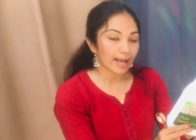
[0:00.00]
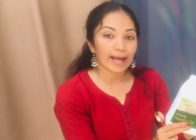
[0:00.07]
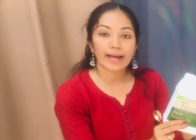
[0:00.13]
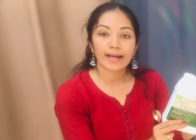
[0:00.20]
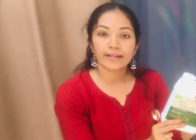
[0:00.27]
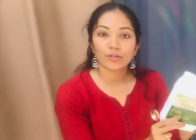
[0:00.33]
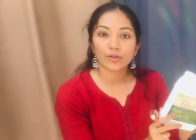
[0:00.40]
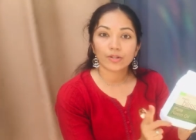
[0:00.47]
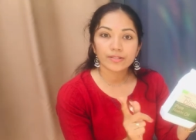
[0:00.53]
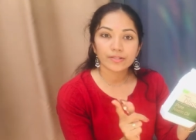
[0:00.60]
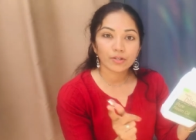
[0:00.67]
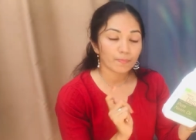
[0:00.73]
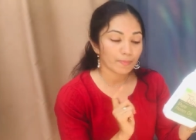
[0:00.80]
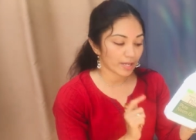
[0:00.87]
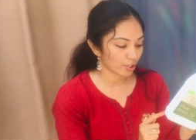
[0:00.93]
and
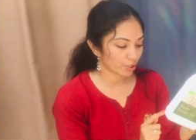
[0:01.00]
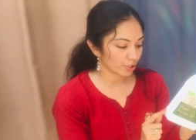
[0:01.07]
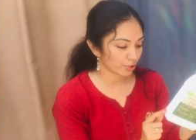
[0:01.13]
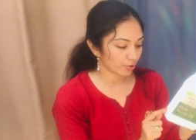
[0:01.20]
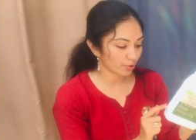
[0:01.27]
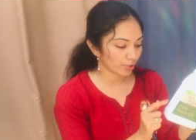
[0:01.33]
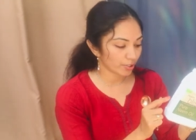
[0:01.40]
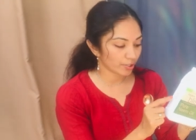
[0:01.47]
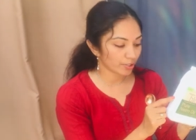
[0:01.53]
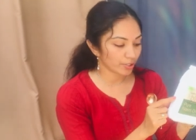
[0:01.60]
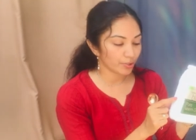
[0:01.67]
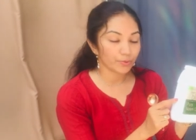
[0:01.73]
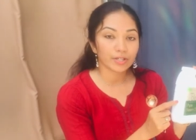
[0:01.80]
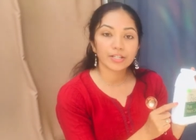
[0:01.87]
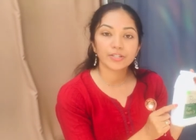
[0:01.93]
also make sure
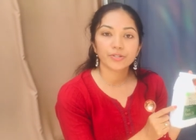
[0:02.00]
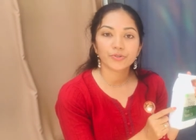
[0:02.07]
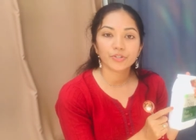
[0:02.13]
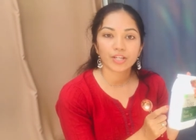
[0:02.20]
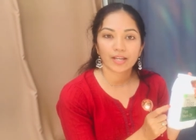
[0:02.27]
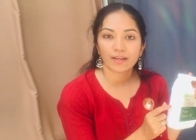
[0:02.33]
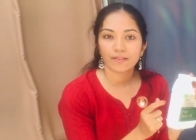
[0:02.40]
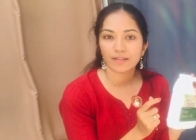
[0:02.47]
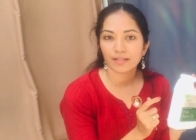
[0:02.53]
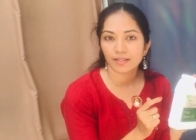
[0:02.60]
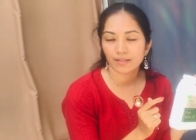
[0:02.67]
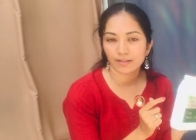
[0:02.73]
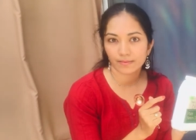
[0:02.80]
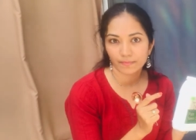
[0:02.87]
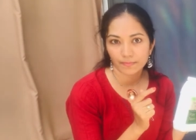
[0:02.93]
you need to check
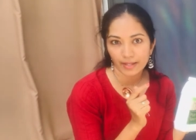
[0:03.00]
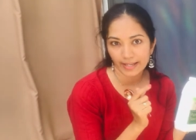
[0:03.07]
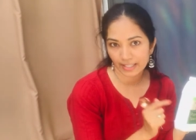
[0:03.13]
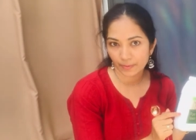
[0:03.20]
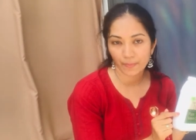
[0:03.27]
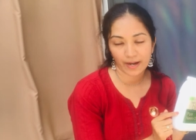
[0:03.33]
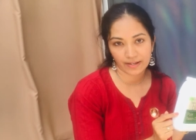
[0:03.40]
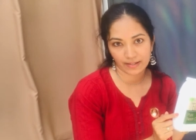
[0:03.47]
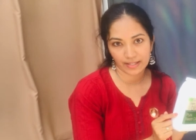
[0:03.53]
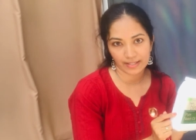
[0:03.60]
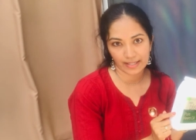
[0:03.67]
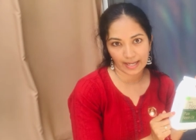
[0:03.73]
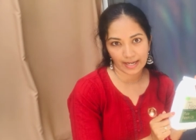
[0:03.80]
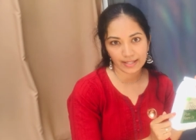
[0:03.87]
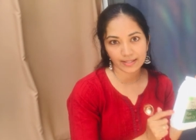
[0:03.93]
the expiry
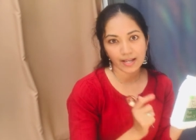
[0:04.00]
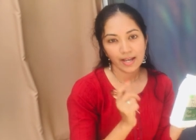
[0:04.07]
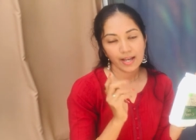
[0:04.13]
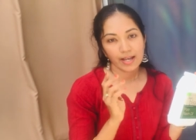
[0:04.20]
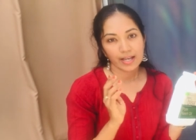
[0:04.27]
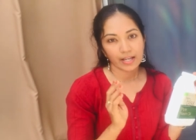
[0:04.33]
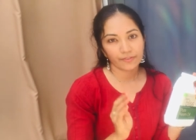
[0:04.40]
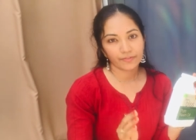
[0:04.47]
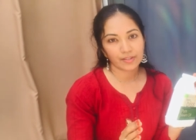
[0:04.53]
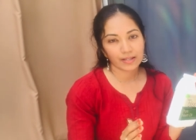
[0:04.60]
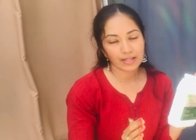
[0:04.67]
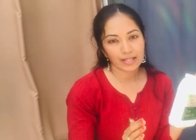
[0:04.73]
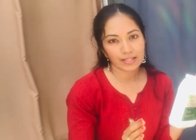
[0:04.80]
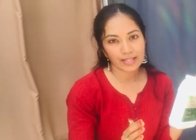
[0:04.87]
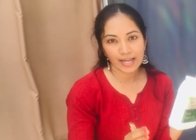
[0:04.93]
date if
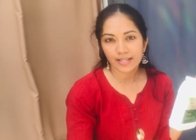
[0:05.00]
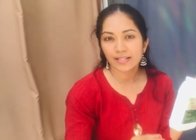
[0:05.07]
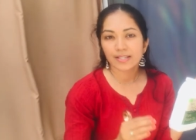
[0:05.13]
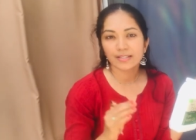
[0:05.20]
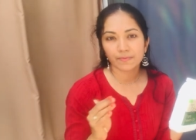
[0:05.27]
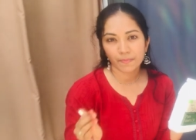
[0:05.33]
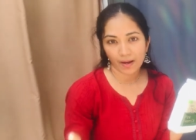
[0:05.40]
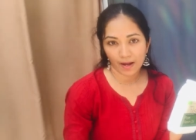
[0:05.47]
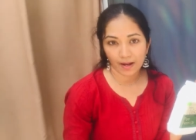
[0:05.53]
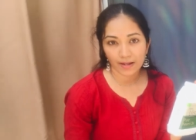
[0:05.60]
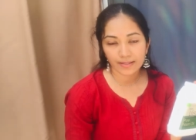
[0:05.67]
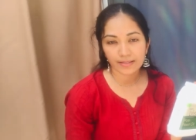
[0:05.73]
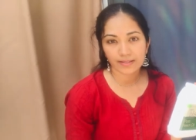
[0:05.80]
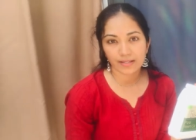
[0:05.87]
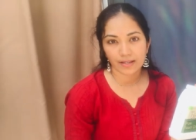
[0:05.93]
the date is
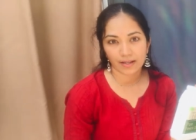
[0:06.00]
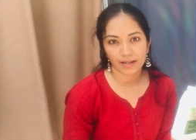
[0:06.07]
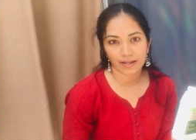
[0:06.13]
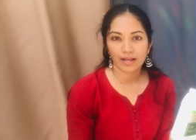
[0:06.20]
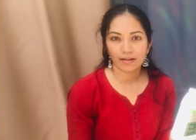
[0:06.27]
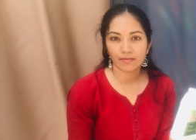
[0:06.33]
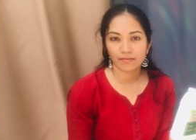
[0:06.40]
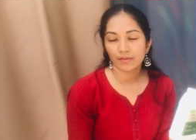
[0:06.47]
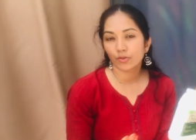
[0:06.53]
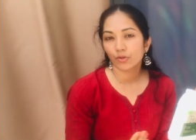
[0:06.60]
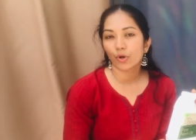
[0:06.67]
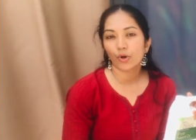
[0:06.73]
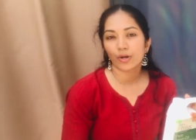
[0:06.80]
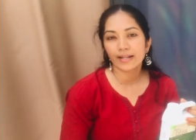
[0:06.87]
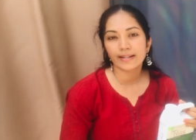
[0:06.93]
passed then the
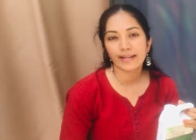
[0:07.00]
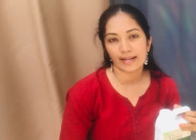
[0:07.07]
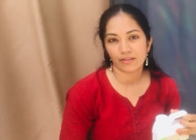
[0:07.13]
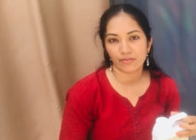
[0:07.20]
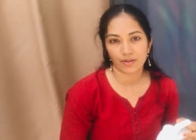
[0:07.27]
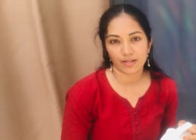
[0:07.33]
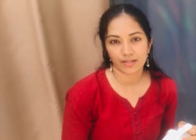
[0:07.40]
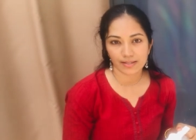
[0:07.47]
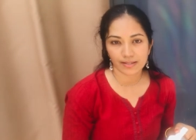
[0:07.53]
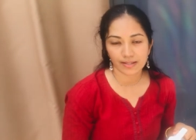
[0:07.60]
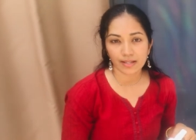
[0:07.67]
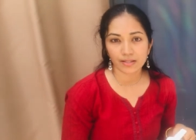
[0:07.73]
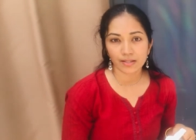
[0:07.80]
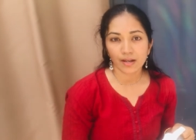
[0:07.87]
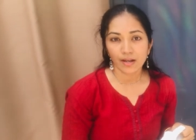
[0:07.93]
oil get
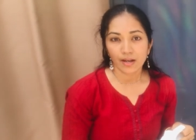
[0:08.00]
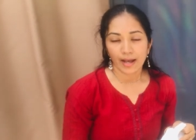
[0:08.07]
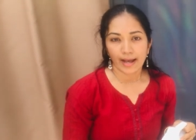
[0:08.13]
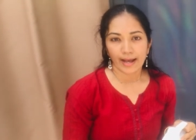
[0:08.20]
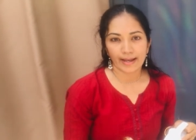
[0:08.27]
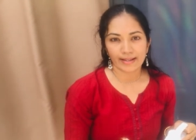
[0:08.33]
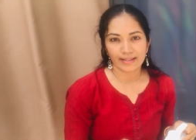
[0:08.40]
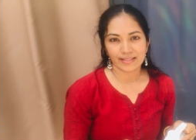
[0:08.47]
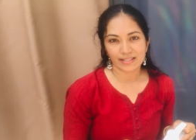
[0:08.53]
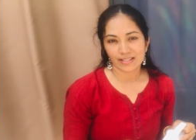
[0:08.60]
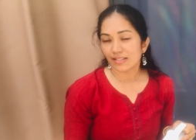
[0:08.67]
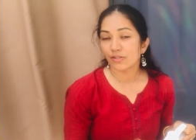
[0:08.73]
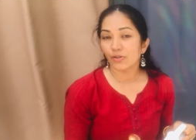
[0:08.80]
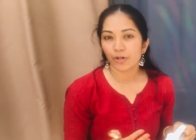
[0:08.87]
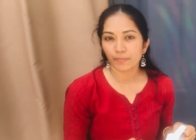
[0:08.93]
rancid and it
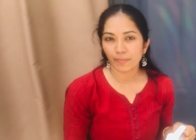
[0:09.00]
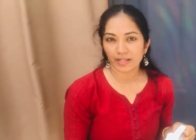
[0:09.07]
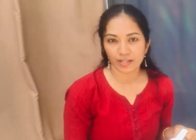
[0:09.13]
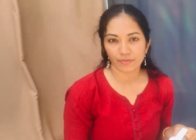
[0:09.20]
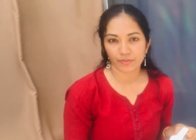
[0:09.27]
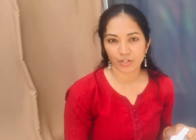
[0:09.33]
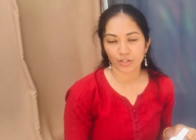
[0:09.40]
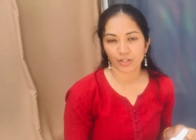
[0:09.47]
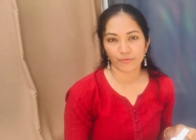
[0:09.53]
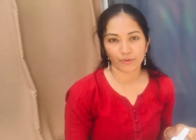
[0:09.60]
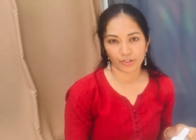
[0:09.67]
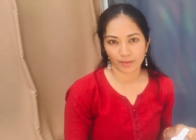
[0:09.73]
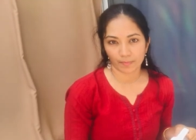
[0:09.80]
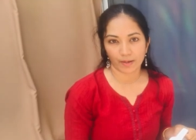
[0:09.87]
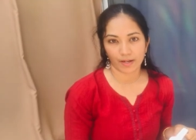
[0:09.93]
is not beneficial for
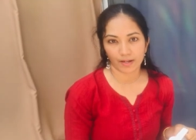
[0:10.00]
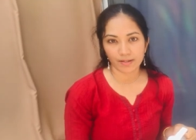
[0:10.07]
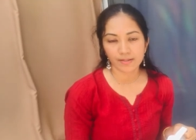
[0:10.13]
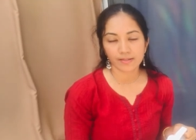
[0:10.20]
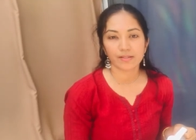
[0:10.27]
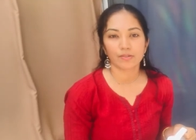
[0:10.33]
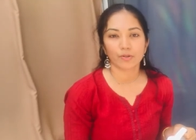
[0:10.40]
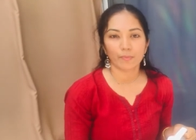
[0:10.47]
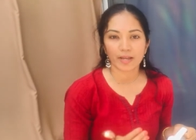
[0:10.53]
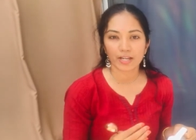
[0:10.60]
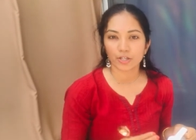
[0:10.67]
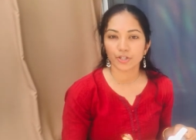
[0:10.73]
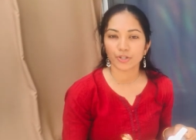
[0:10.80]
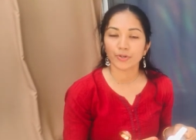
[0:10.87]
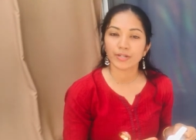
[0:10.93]
the plants so make
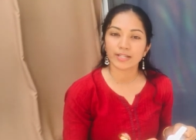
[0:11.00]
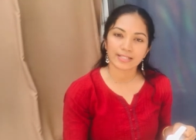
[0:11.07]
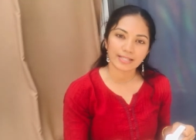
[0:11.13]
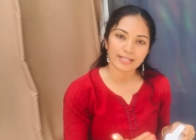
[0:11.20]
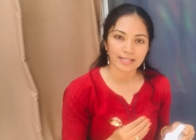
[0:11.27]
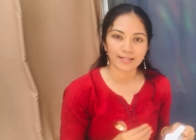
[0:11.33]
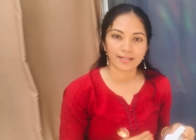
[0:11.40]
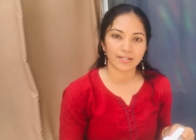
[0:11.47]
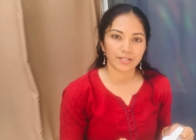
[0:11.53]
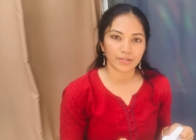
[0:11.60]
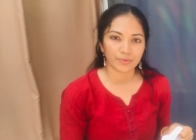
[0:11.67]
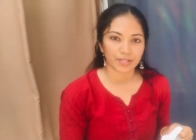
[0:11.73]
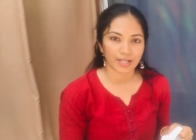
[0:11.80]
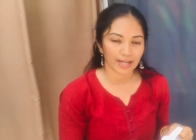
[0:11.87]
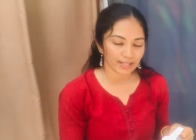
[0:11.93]
sure it is in the
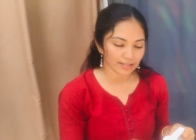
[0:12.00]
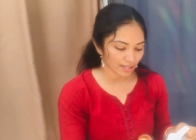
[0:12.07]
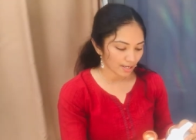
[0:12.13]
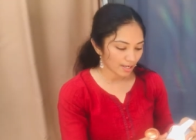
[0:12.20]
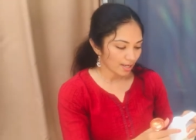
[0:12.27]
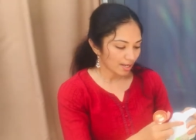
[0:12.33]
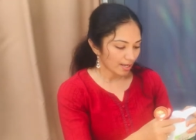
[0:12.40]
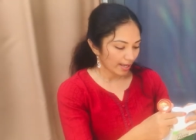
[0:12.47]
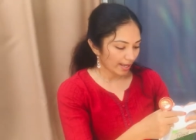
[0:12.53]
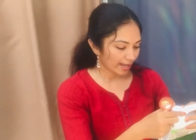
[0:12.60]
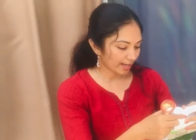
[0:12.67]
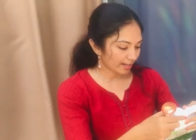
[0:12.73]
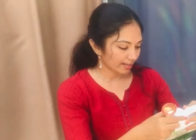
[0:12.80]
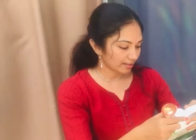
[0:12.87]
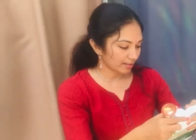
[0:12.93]
due date
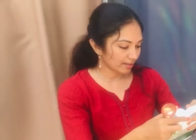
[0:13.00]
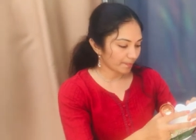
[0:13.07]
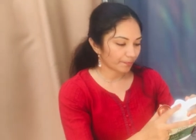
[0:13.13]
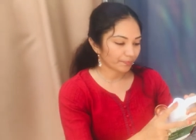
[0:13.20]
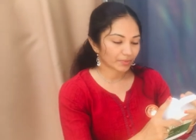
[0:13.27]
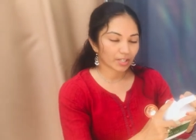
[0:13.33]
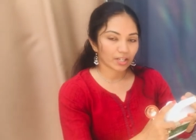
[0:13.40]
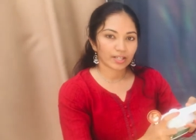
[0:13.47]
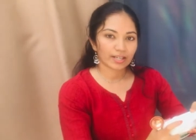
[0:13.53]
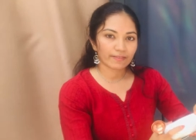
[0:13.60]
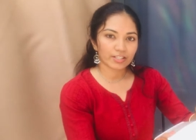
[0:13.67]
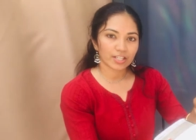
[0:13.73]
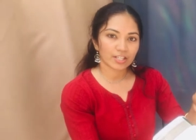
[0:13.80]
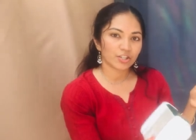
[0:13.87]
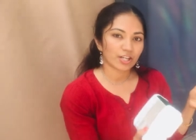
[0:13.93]
and give
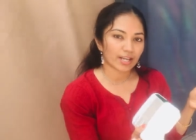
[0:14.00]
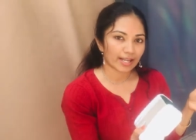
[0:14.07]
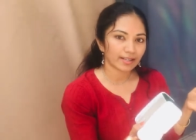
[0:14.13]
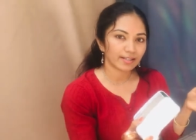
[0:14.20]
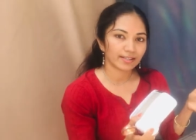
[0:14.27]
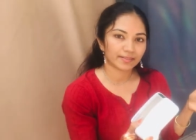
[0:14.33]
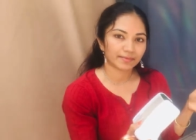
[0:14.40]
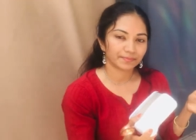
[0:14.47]
it a shake